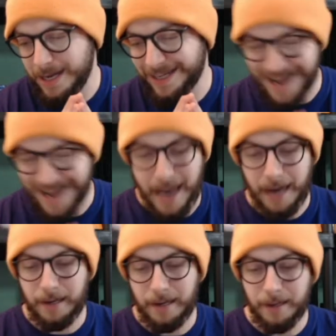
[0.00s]
deck.
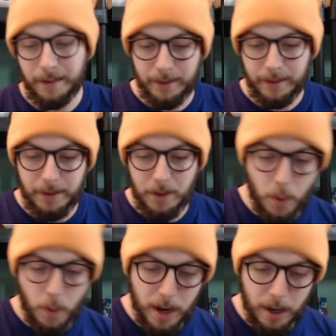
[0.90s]

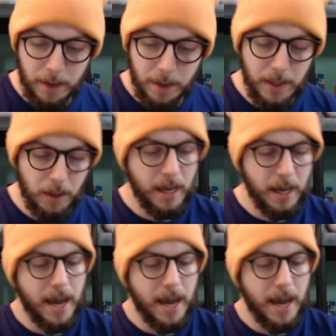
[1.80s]
We are going to be looking